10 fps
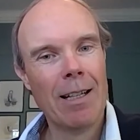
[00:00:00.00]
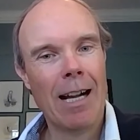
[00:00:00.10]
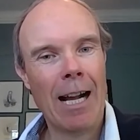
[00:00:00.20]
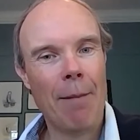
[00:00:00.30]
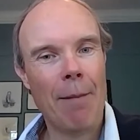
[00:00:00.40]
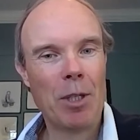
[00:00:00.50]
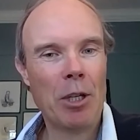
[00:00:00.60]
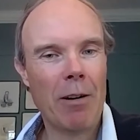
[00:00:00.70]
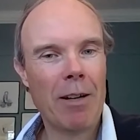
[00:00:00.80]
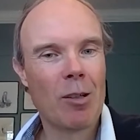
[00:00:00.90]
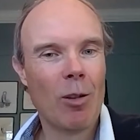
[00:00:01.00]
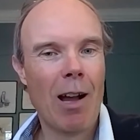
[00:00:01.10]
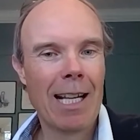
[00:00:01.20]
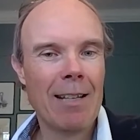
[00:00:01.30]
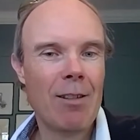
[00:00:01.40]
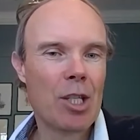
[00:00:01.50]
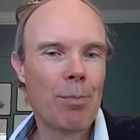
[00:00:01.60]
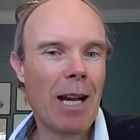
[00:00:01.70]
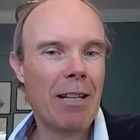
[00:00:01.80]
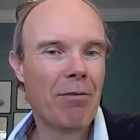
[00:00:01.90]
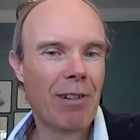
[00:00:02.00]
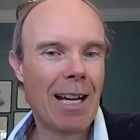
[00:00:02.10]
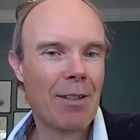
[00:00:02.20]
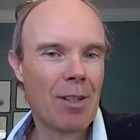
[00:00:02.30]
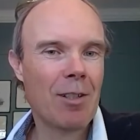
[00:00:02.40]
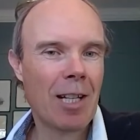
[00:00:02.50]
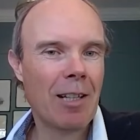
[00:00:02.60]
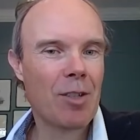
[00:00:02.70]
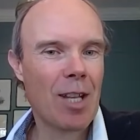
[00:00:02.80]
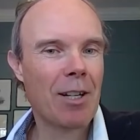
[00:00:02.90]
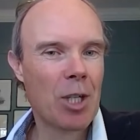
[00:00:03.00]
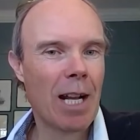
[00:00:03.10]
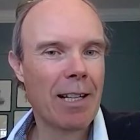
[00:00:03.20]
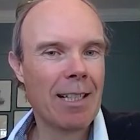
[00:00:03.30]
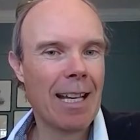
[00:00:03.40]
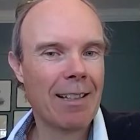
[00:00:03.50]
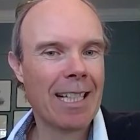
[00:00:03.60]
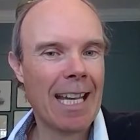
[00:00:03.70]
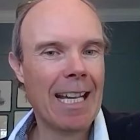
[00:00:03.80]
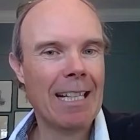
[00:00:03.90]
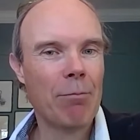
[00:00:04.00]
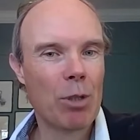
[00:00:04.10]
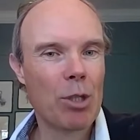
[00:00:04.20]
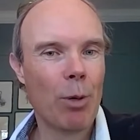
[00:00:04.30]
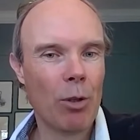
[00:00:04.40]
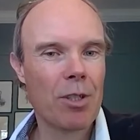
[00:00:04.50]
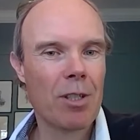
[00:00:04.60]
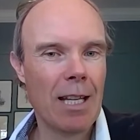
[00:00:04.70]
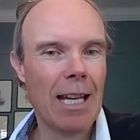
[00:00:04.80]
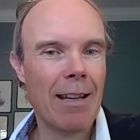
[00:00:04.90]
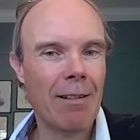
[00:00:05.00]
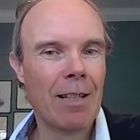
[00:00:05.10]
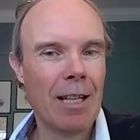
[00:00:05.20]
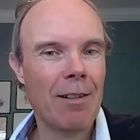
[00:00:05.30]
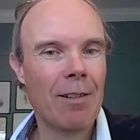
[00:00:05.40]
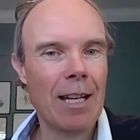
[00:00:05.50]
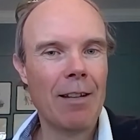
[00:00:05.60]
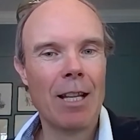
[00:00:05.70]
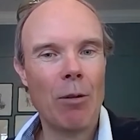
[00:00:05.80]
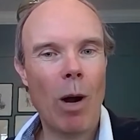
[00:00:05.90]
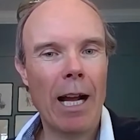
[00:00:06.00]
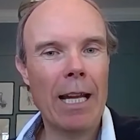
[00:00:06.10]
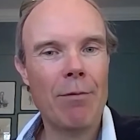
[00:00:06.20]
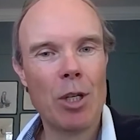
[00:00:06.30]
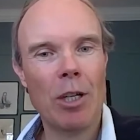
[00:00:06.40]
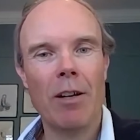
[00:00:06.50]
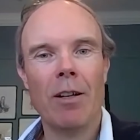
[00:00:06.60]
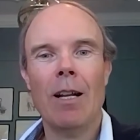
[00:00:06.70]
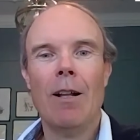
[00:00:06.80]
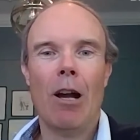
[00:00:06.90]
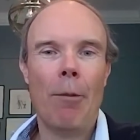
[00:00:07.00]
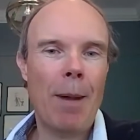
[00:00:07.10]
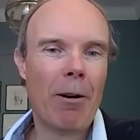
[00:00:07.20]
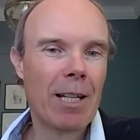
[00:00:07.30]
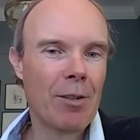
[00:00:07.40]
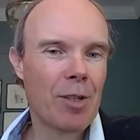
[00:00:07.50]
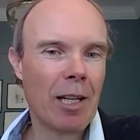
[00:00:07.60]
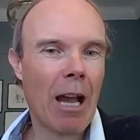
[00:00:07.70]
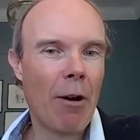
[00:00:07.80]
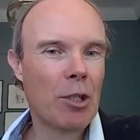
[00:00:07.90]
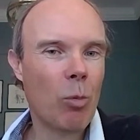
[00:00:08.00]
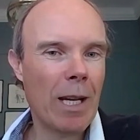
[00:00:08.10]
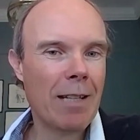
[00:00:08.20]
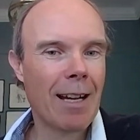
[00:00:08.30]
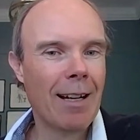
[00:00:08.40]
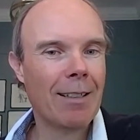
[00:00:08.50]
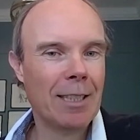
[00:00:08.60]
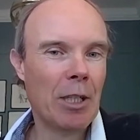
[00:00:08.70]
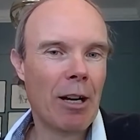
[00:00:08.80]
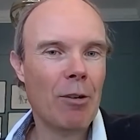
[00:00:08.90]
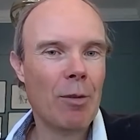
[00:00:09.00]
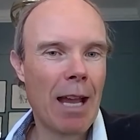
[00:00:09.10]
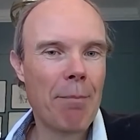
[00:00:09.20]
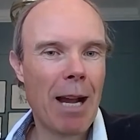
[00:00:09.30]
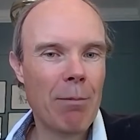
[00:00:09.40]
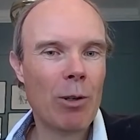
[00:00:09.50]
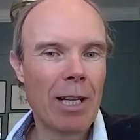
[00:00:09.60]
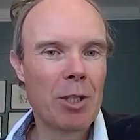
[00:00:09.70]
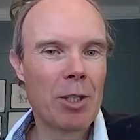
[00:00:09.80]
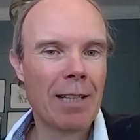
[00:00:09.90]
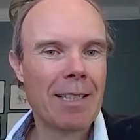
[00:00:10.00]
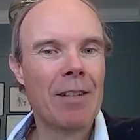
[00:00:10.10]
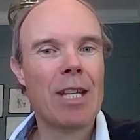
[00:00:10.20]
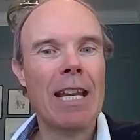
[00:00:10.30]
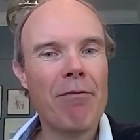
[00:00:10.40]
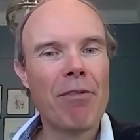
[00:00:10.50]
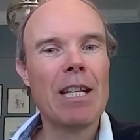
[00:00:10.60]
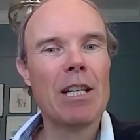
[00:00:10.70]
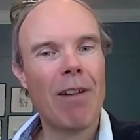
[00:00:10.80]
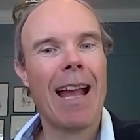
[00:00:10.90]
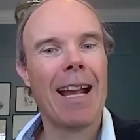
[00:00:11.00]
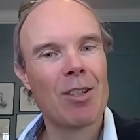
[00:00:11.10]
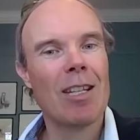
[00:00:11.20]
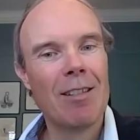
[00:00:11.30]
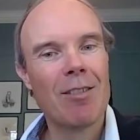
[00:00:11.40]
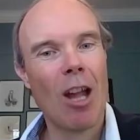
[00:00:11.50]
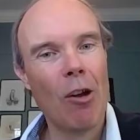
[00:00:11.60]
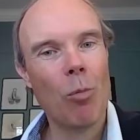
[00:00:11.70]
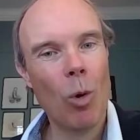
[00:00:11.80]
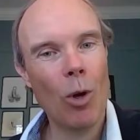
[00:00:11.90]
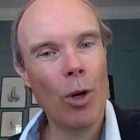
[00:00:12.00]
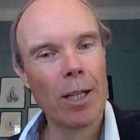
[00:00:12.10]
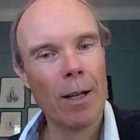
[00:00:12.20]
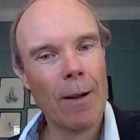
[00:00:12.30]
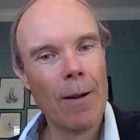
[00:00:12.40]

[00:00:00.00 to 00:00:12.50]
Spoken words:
It's likely that Spain and France are going to start shutting down again in response to their waves. America's going to go into winter. They may well get shutdowns. If these vaccines don't work,